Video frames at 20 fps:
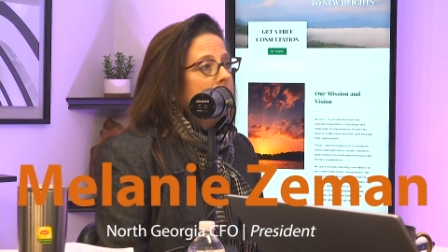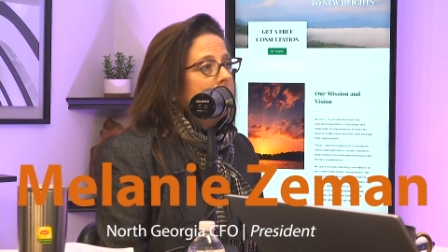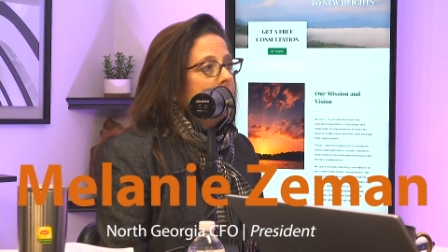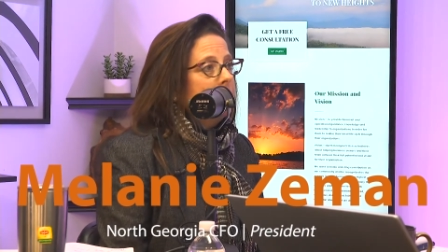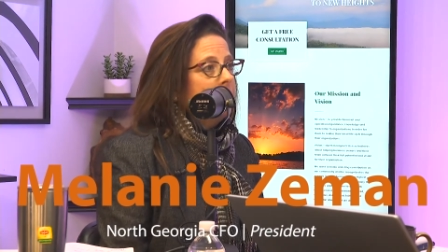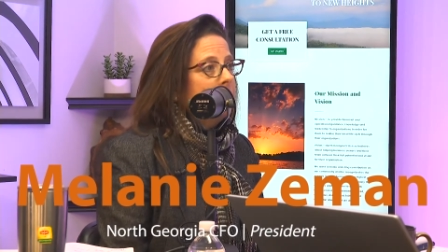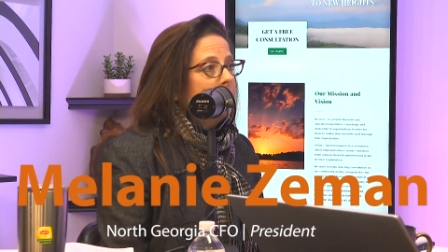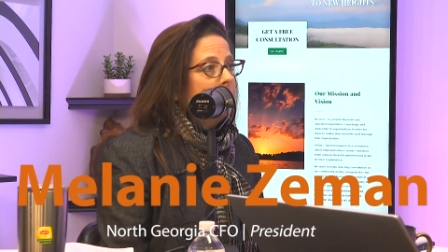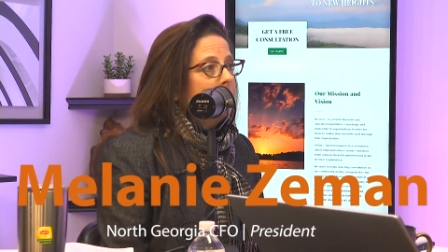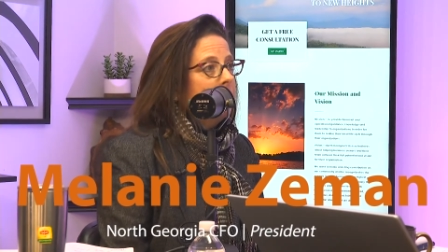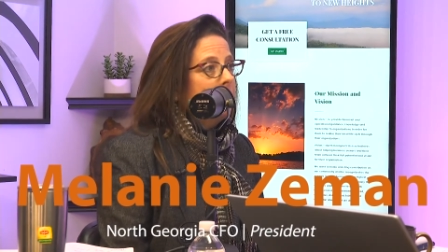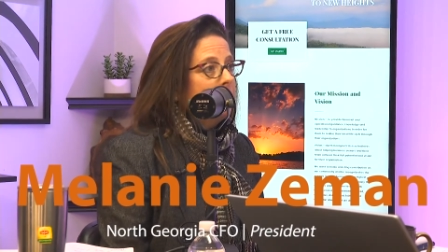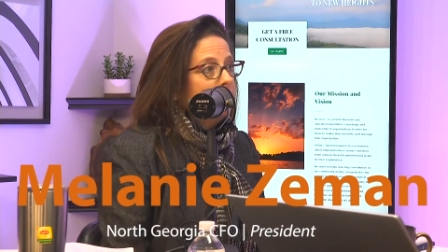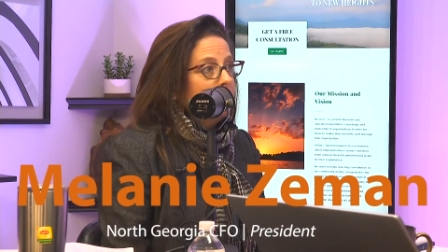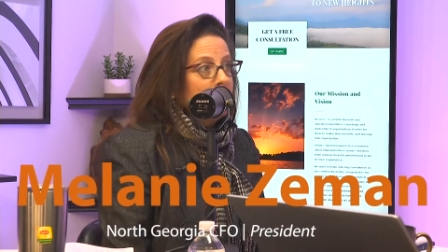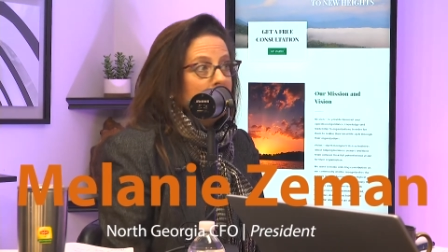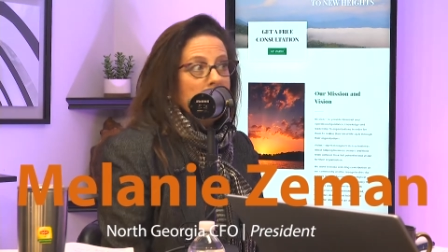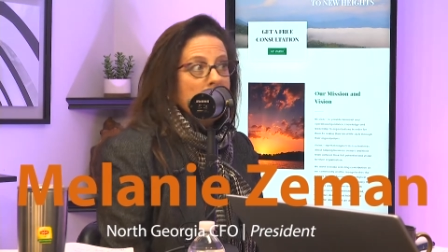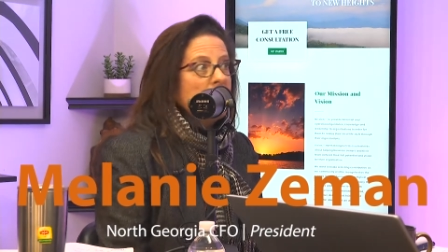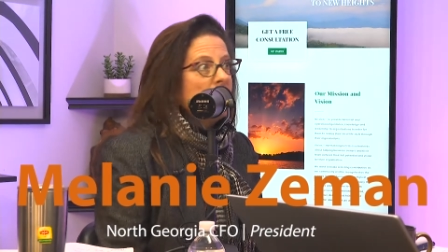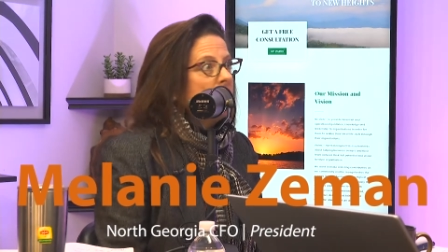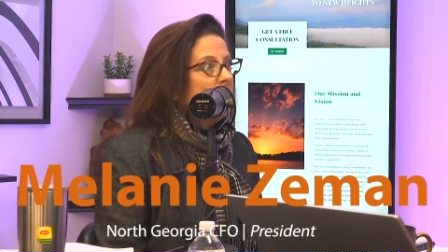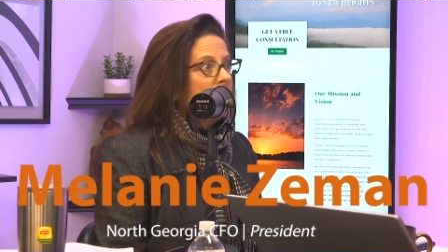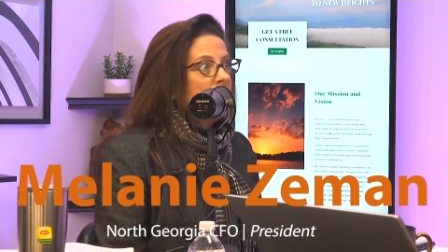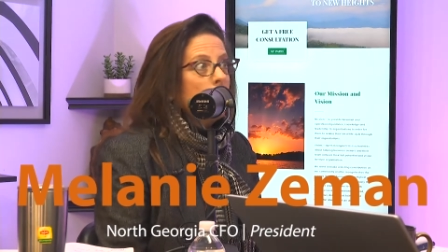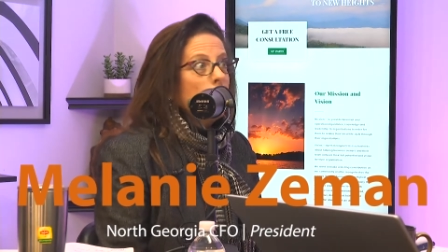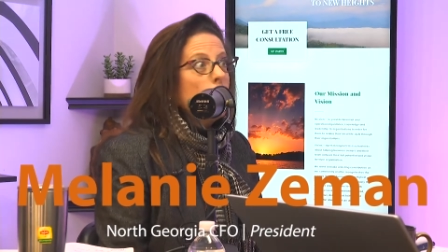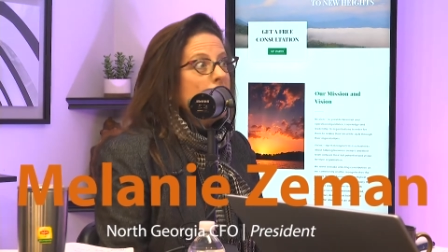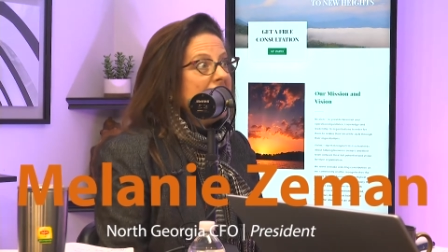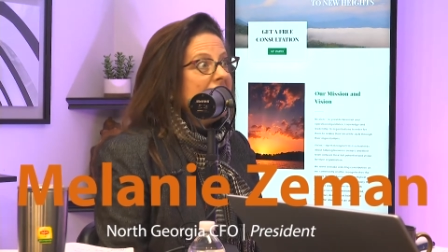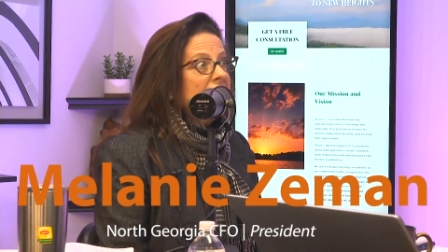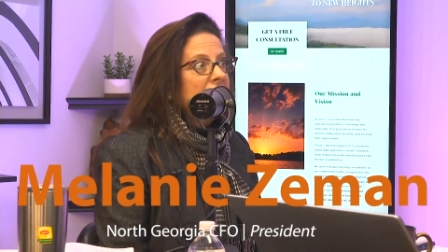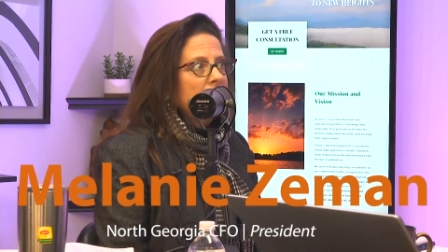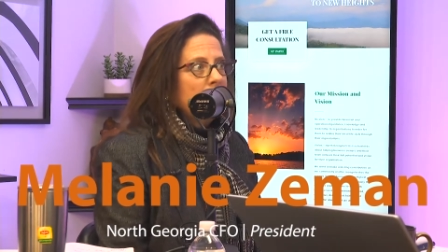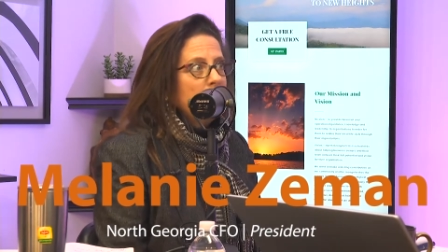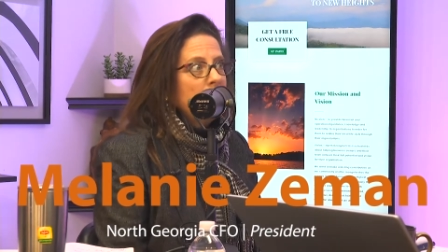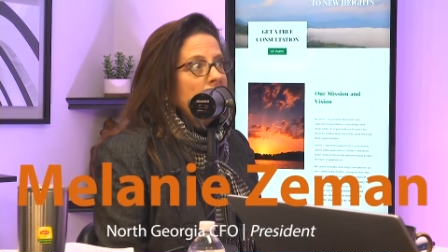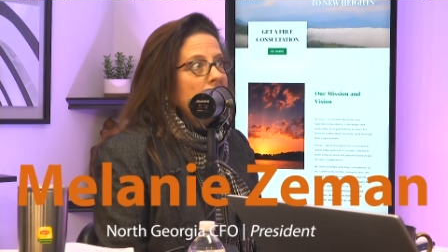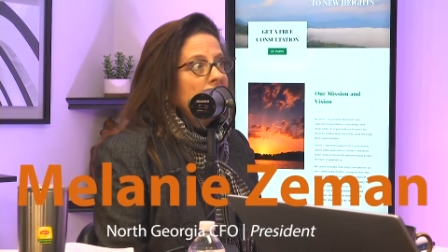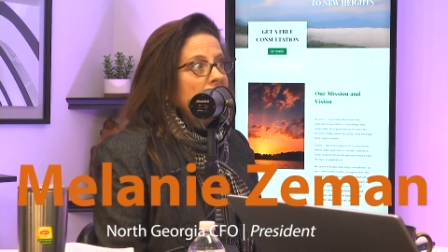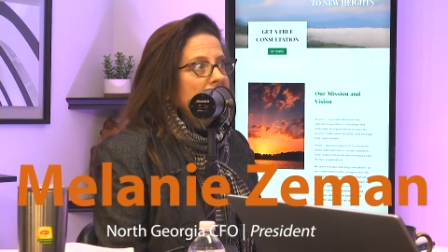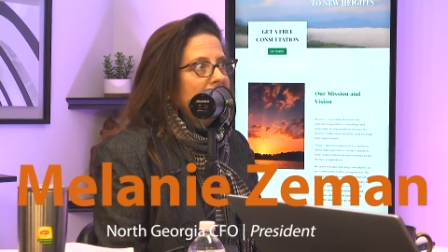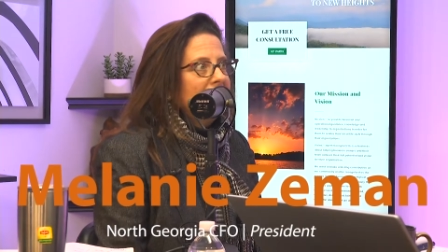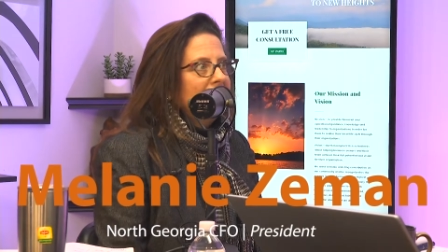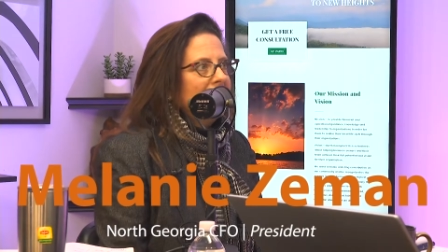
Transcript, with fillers: you know for weeks and months